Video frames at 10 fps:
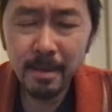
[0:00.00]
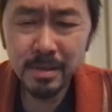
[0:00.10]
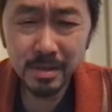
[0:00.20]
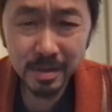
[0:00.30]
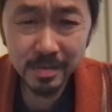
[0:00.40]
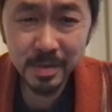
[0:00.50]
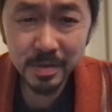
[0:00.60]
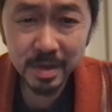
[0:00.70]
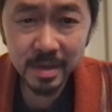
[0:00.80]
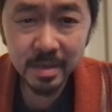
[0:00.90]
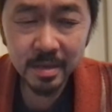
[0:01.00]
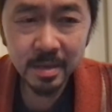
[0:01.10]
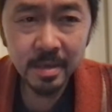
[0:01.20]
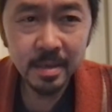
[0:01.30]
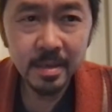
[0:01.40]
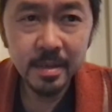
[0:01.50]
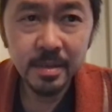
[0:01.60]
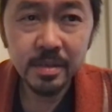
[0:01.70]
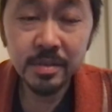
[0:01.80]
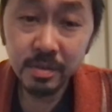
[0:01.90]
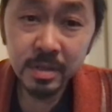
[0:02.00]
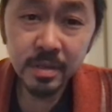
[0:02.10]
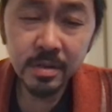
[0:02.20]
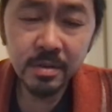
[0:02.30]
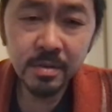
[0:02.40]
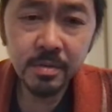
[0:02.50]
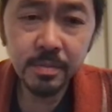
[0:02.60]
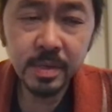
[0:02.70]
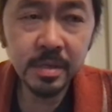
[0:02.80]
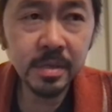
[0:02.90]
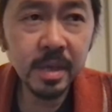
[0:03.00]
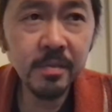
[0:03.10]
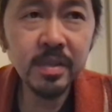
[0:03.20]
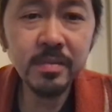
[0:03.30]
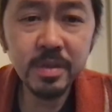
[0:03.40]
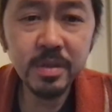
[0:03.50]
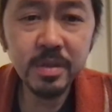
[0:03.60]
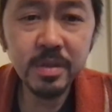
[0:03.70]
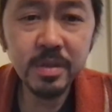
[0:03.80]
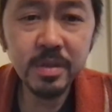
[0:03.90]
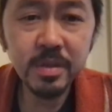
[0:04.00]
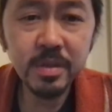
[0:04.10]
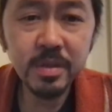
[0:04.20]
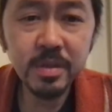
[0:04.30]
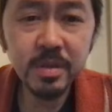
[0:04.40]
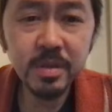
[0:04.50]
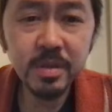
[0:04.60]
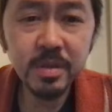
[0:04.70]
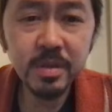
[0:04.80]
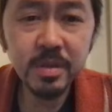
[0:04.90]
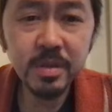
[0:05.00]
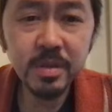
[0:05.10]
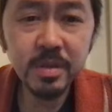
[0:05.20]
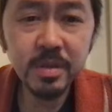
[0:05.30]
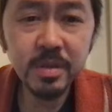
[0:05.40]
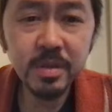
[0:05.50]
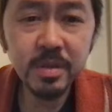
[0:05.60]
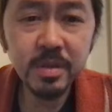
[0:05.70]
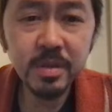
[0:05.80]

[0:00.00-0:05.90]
I said, "Are you going to be okay?" She goes, "You need to go, because every time you go, you always come back with a nugget."